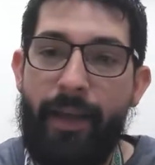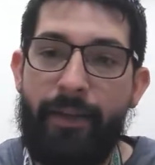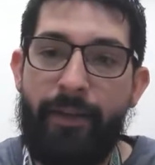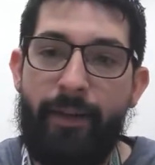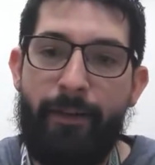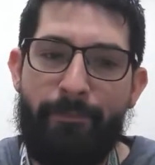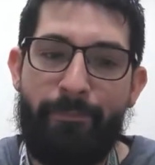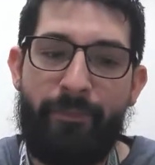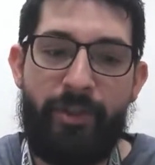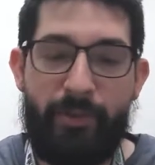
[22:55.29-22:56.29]
And
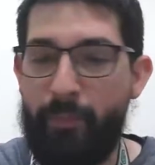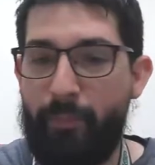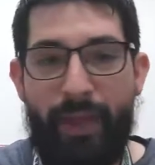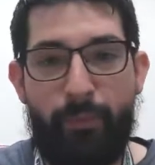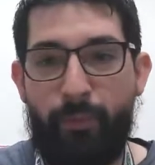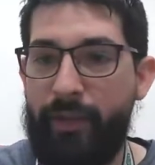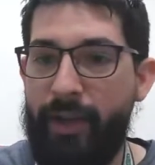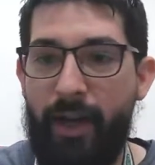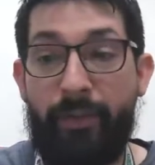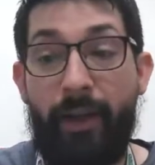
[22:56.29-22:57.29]
just where people would
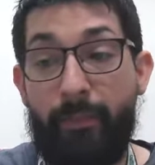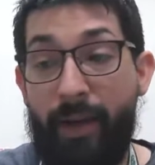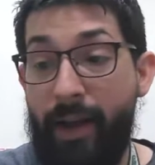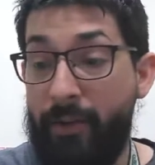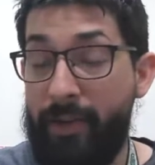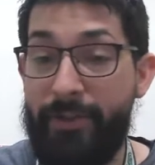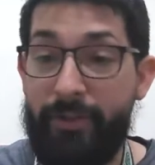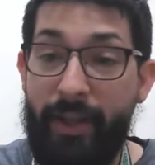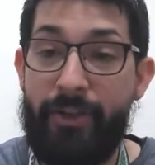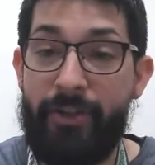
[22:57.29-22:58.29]
come talk about how
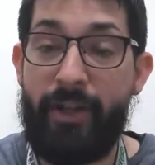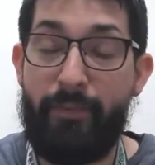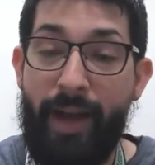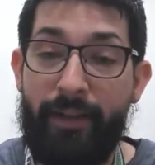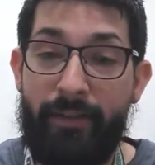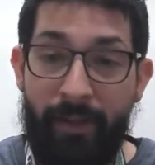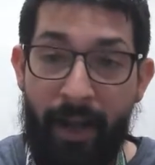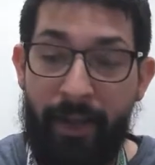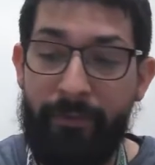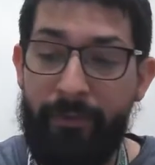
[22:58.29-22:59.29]
education impacted their
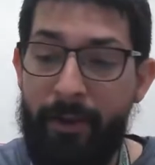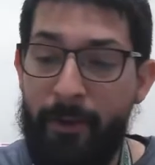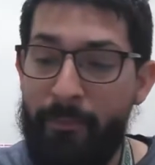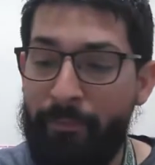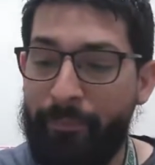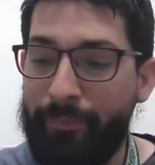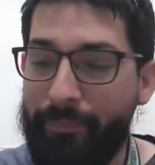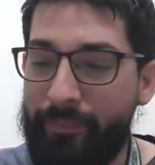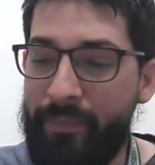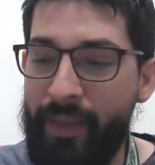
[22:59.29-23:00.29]
life.
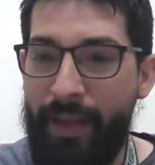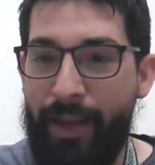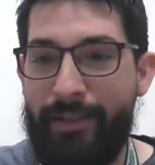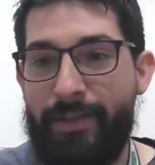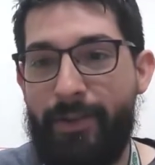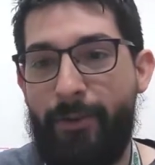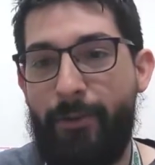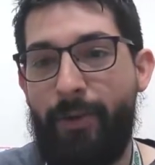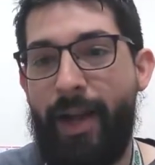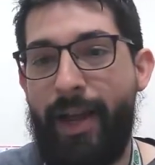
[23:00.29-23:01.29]
And
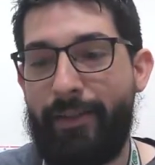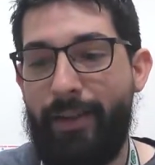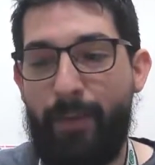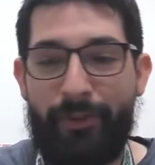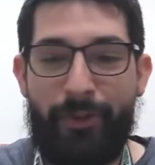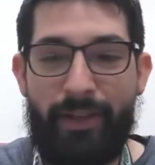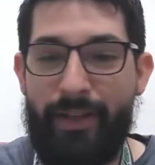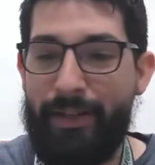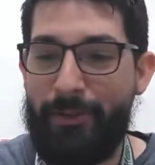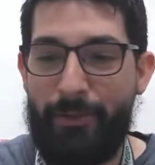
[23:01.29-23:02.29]
so I had the
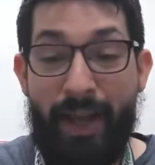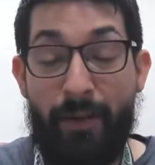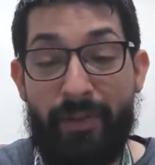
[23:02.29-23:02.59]
opportunity to do